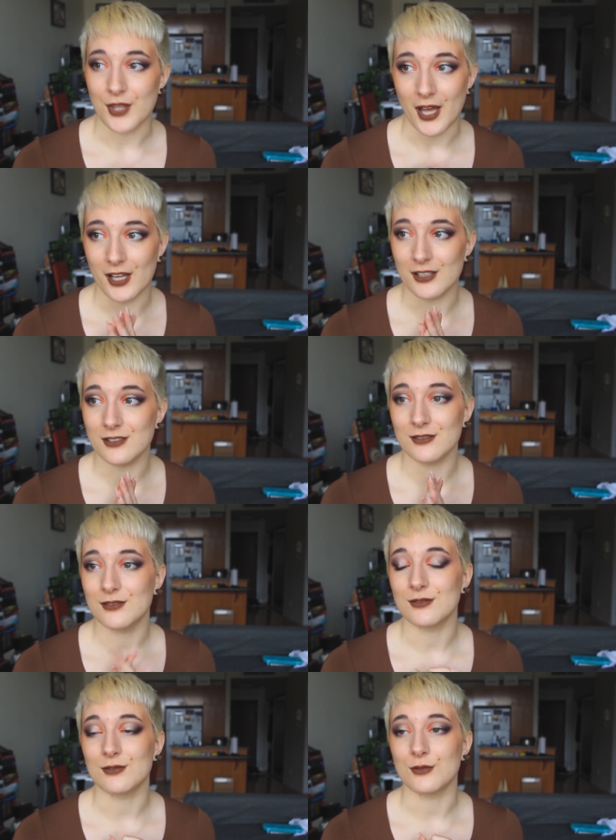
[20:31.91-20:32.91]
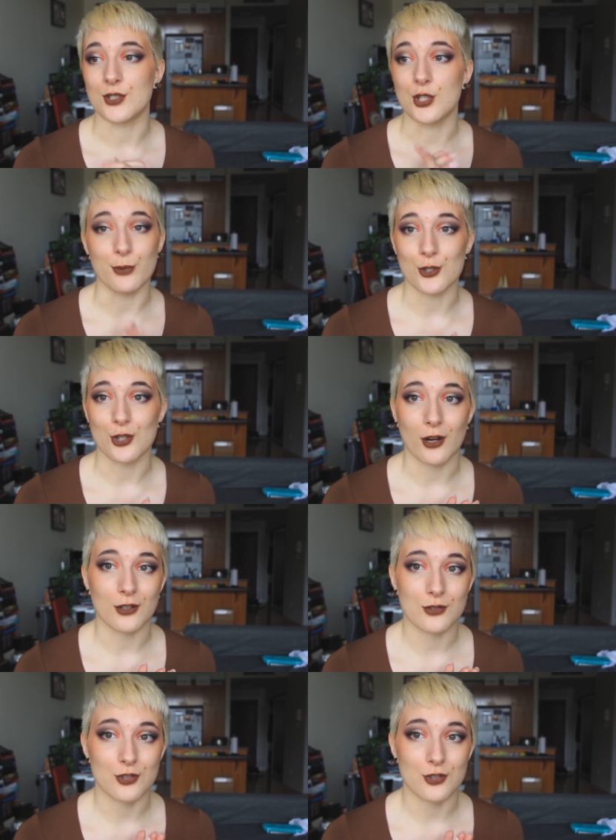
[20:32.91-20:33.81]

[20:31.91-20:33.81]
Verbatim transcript: That Super Shock